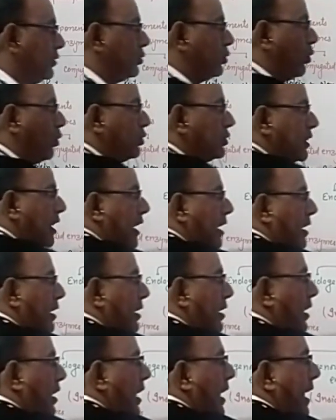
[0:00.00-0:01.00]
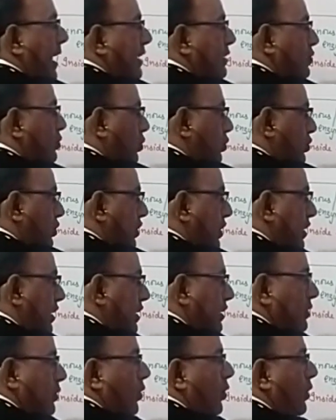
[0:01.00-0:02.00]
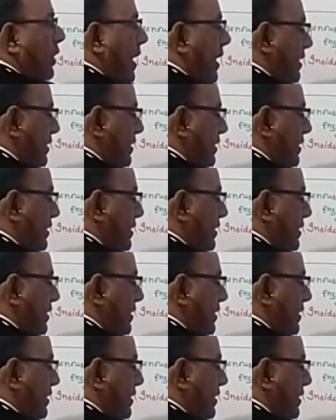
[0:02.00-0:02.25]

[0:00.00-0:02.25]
those are exogenous or